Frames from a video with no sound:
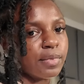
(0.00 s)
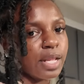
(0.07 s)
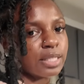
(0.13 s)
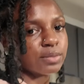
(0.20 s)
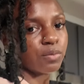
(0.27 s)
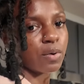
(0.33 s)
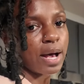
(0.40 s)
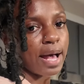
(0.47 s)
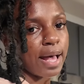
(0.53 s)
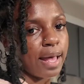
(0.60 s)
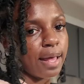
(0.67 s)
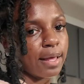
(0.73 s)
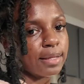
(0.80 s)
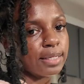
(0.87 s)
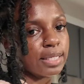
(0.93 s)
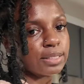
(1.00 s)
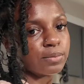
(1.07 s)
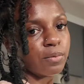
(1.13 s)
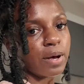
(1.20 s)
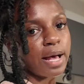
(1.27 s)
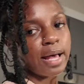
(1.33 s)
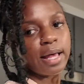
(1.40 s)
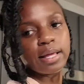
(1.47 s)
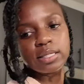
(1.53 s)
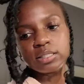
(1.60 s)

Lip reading: That's why. That's why.